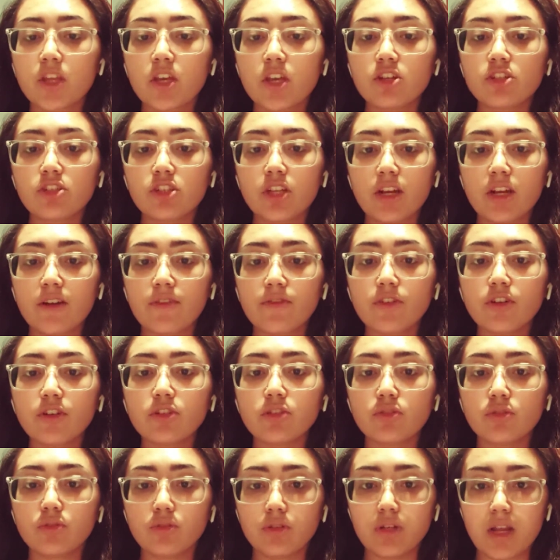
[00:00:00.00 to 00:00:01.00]
Jennifer
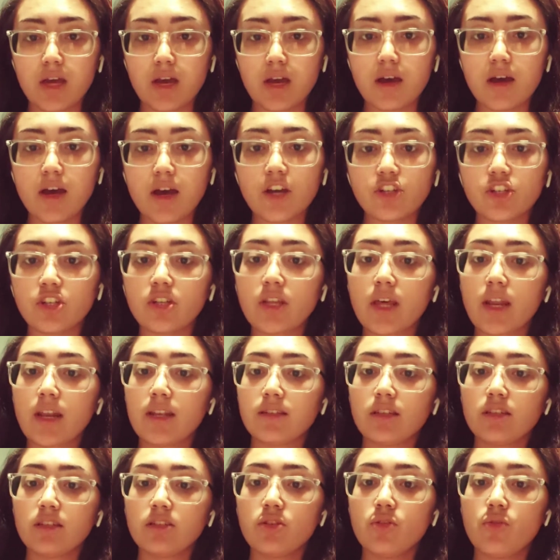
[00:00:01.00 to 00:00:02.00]
Doudna, a
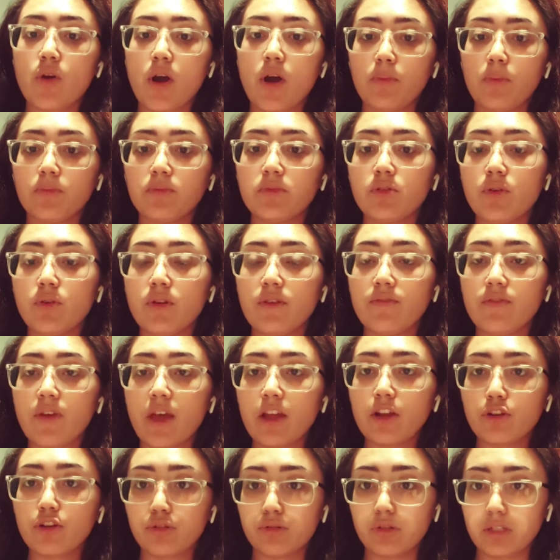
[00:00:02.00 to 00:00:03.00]
geneticist who helped to
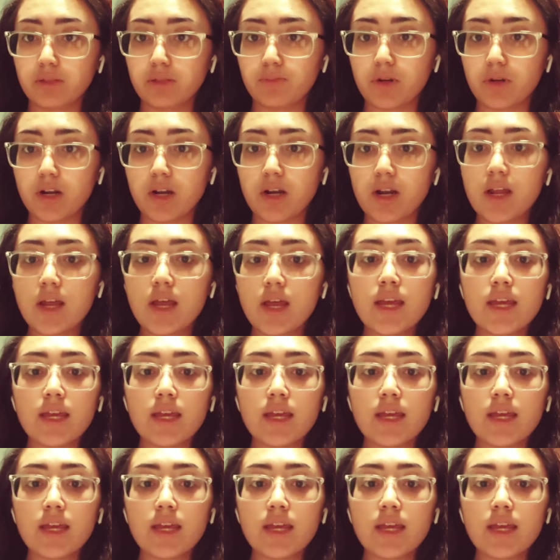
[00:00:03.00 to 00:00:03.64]
invent CRISPR,